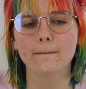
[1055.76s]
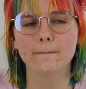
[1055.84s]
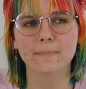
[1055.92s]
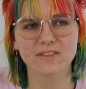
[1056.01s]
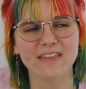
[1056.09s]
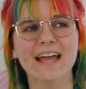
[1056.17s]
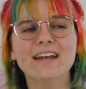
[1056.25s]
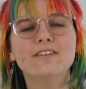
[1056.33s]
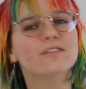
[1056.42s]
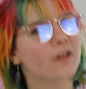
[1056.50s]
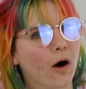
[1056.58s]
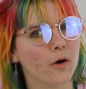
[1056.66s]
But they
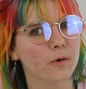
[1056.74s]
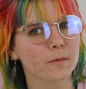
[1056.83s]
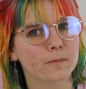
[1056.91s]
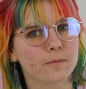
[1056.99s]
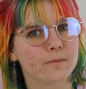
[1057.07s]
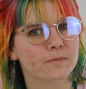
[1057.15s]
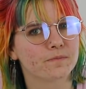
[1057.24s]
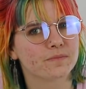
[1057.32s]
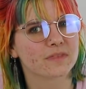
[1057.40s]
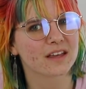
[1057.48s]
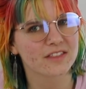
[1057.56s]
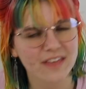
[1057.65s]
know.
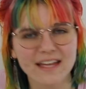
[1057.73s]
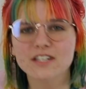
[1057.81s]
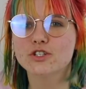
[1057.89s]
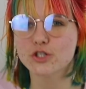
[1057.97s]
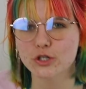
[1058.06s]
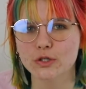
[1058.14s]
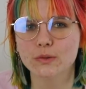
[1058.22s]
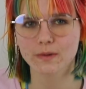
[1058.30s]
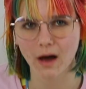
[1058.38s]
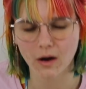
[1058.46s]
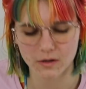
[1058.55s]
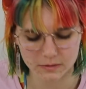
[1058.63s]
They do
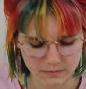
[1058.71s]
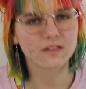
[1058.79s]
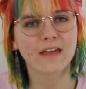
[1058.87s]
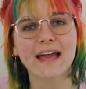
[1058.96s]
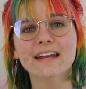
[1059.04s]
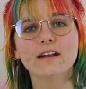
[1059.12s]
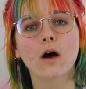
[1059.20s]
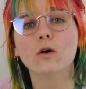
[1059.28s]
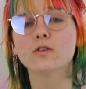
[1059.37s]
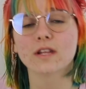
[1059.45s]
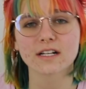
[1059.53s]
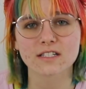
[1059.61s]
know. They
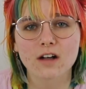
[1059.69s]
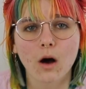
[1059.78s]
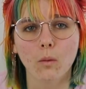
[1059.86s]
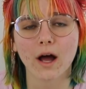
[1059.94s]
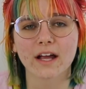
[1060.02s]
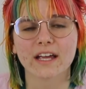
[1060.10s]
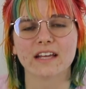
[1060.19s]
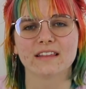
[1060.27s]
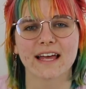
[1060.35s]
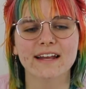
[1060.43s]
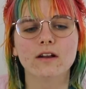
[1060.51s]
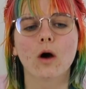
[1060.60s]
know that it's not working.
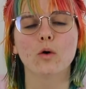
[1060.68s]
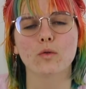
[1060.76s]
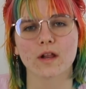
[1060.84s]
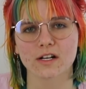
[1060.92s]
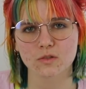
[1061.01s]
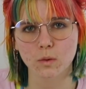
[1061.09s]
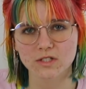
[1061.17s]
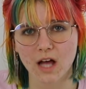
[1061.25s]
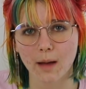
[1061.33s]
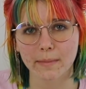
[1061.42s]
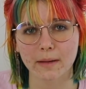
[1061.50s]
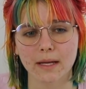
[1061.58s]
They know that it's what's
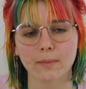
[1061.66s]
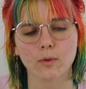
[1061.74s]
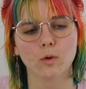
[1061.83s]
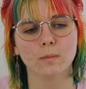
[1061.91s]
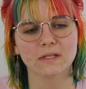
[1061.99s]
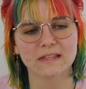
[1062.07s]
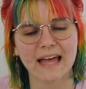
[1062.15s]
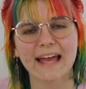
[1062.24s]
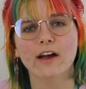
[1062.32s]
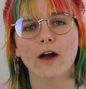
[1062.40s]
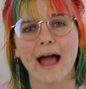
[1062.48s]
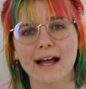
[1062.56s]
harming people, but
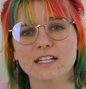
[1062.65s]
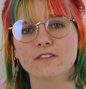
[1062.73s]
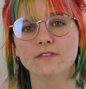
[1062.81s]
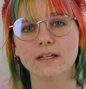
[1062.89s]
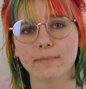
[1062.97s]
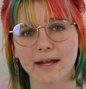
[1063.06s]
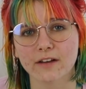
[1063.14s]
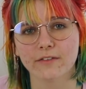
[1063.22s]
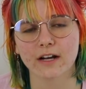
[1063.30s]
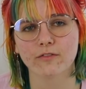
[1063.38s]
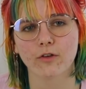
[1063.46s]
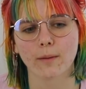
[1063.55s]
they are actively
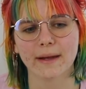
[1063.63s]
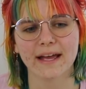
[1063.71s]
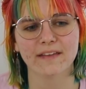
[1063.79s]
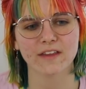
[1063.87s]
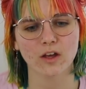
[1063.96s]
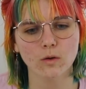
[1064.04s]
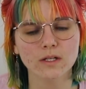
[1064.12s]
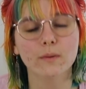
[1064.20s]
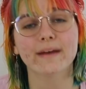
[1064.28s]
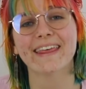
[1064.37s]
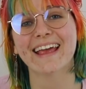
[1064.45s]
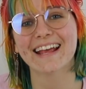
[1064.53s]
benefiting from it. And the only
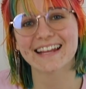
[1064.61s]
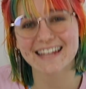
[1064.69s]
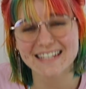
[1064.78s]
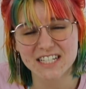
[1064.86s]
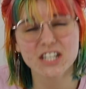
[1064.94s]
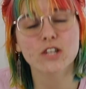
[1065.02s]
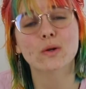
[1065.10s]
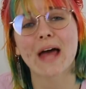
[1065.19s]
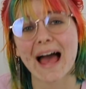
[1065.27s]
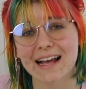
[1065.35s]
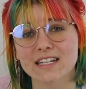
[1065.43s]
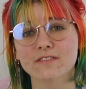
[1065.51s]
way they can continue
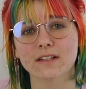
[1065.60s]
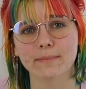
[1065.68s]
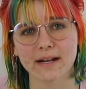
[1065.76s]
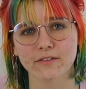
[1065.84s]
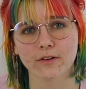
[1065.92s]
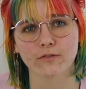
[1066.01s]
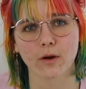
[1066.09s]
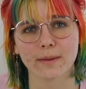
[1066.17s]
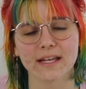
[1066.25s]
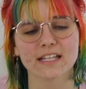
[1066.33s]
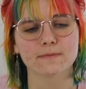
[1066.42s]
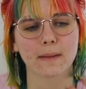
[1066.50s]
to actively benefit from
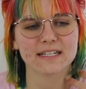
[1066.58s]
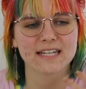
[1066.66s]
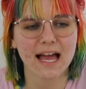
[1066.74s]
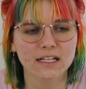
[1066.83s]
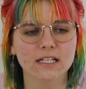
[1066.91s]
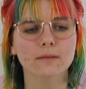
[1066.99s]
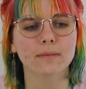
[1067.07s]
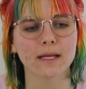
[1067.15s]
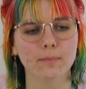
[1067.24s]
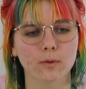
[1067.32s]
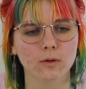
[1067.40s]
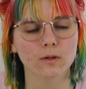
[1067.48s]
it is by telling
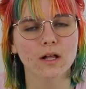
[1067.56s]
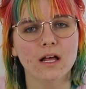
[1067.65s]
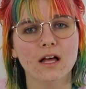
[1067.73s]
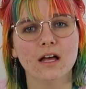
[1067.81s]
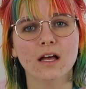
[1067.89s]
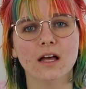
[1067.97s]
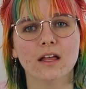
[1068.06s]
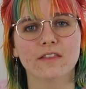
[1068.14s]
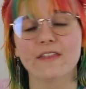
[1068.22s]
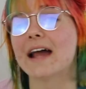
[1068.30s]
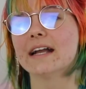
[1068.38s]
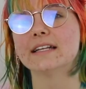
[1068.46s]
people
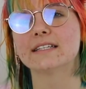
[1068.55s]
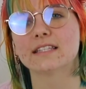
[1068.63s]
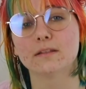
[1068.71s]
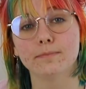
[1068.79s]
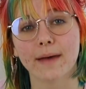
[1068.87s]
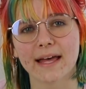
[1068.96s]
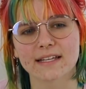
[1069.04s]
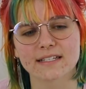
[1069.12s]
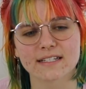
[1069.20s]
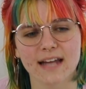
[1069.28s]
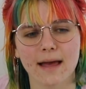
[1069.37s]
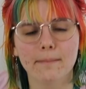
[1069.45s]
that it's the
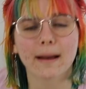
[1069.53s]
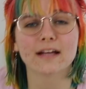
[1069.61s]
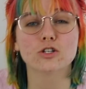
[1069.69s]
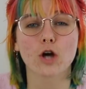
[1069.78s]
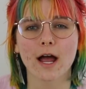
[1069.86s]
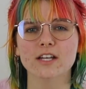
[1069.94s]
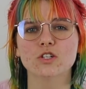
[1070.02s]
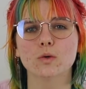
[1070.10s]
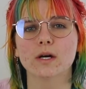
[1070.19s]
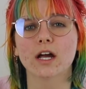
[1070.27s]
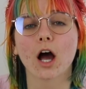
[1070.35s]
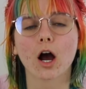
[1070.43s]
best, and by trying to
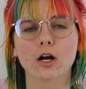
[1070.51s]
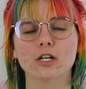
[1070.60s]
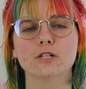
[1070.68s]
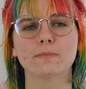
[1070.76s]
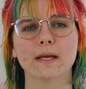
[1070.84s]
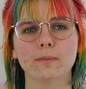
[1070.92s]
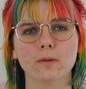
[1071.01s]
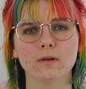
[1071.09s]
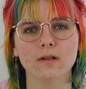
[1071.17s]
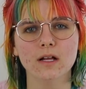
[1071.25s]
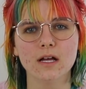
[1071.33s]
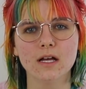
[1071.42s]
encourage people